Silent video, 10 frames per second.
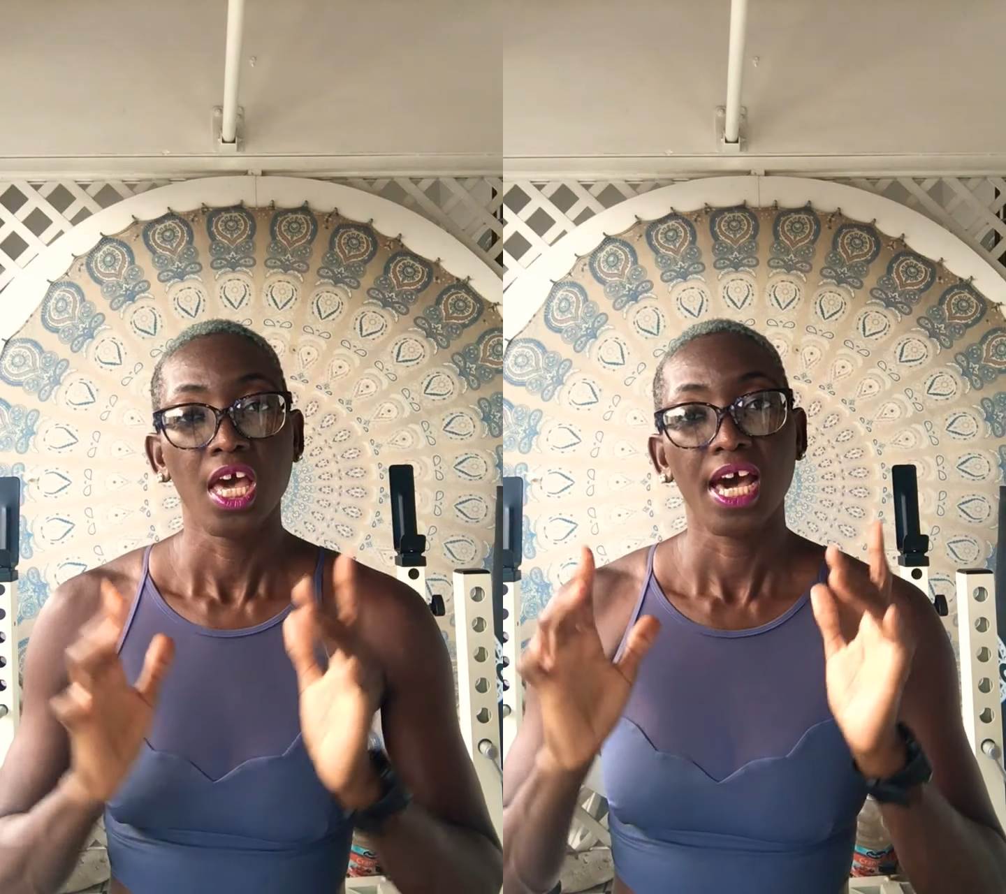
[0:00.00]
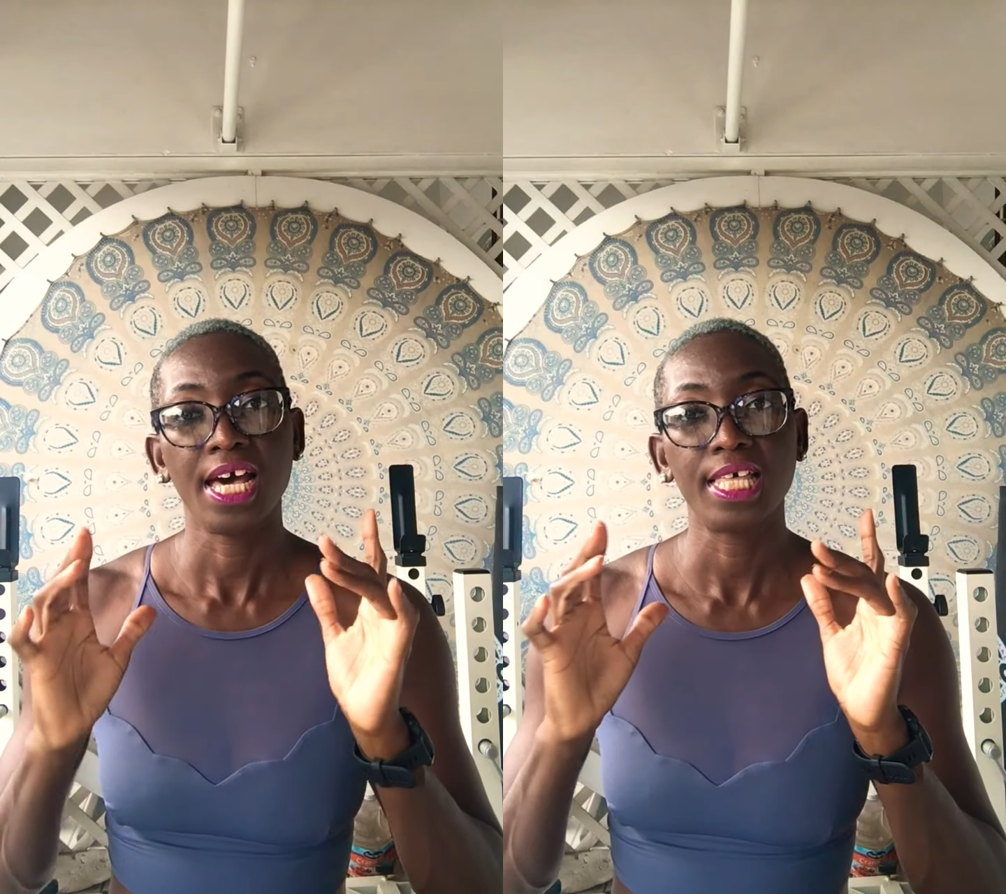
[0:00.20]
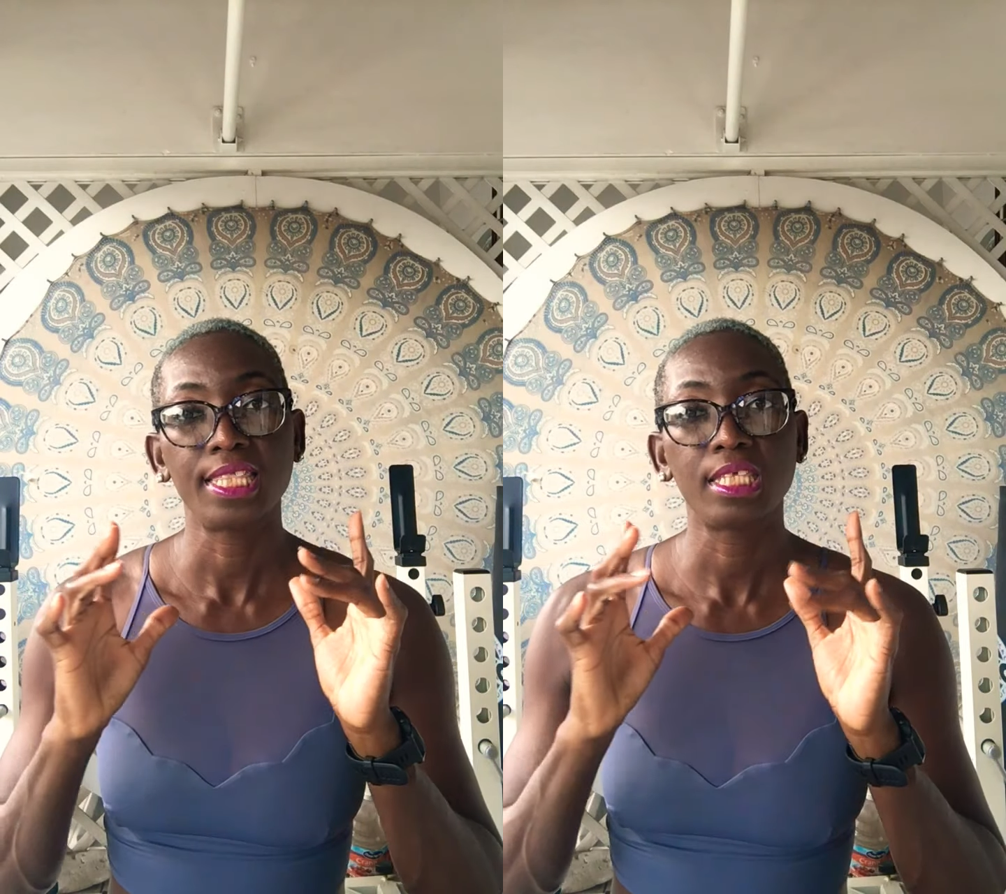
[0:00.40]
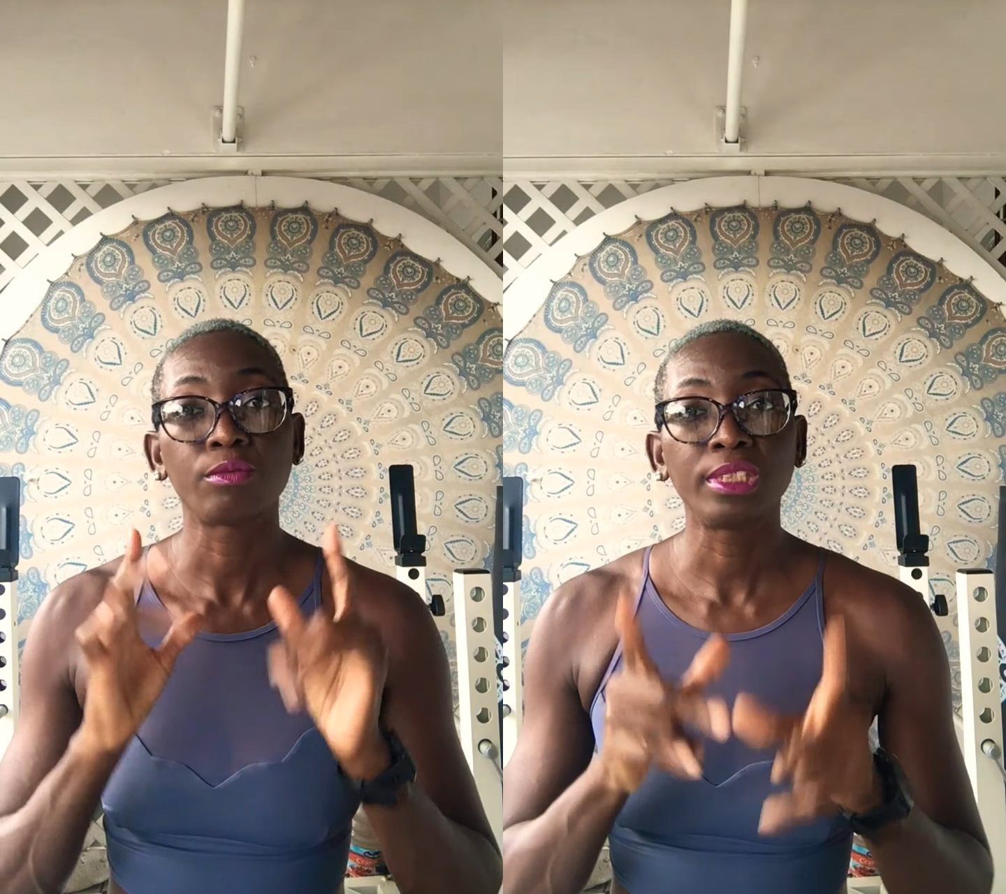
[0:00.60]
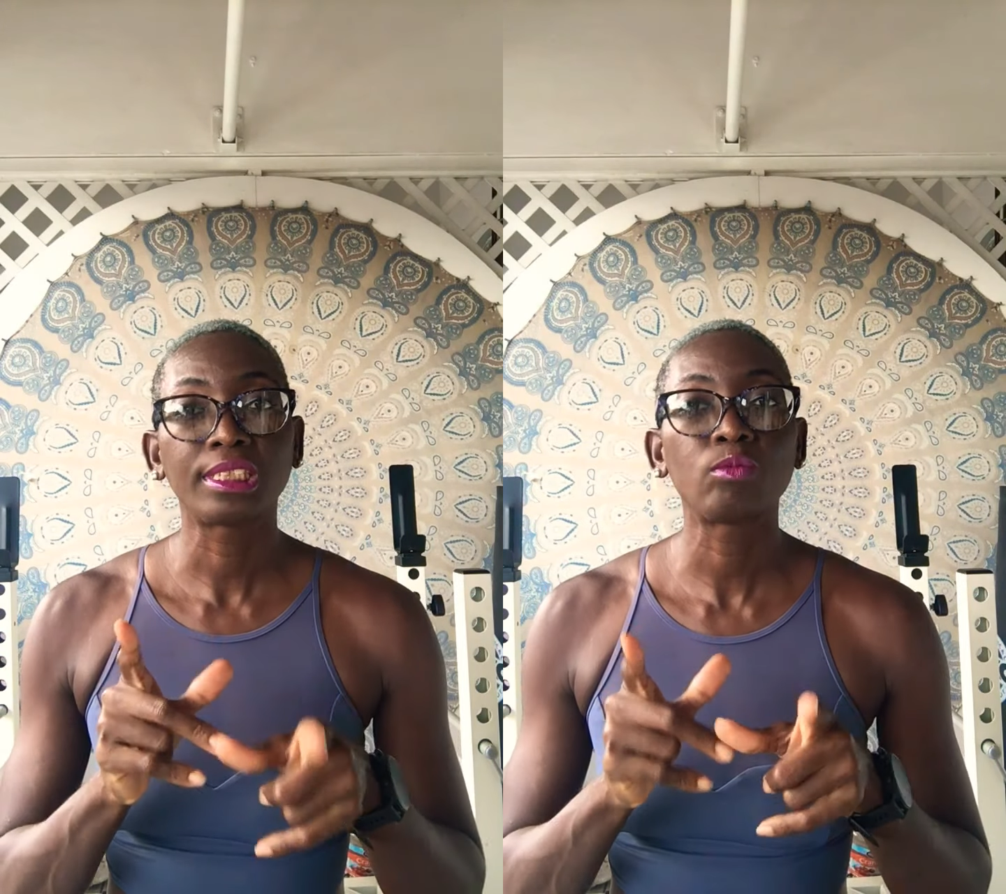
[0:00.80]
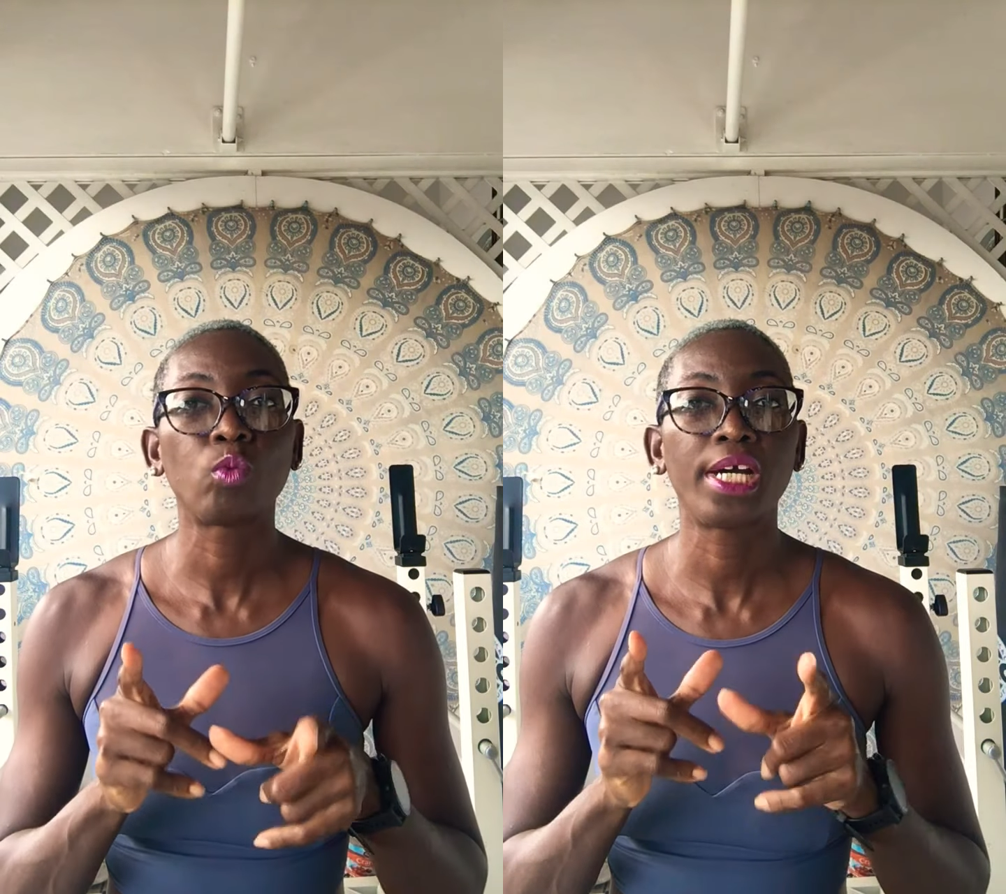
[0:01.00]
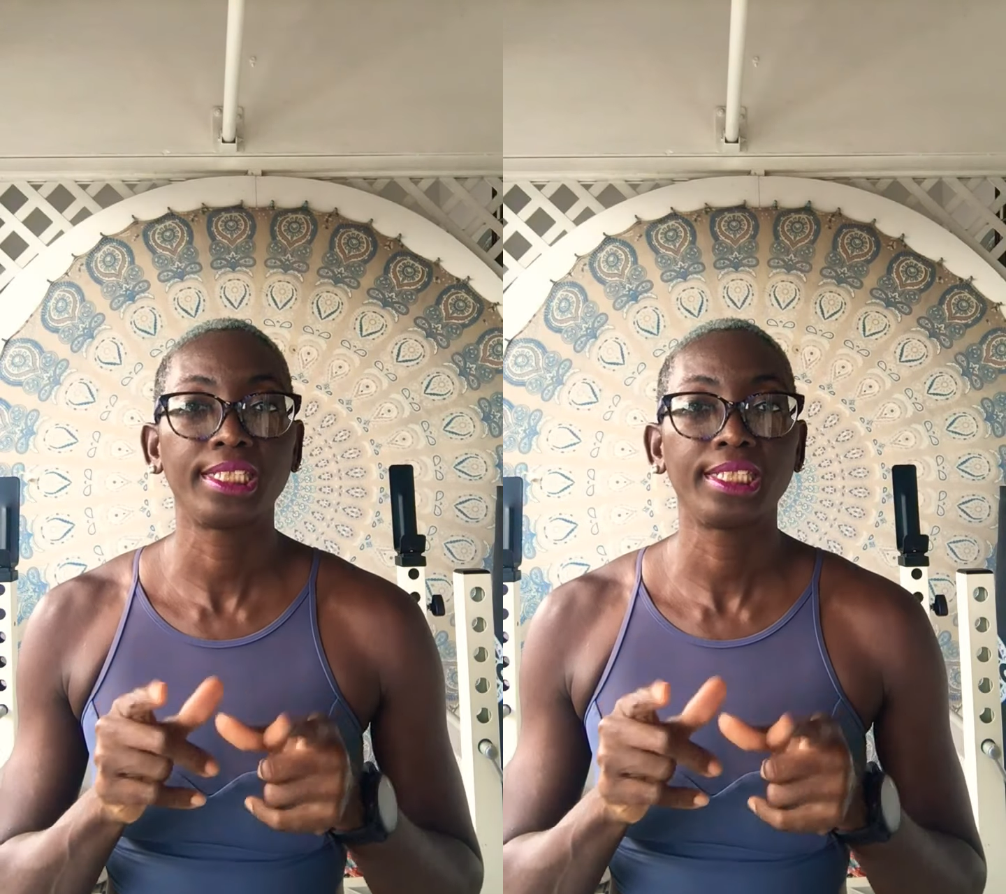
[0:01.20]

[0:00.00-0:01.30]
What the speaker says: And the reason why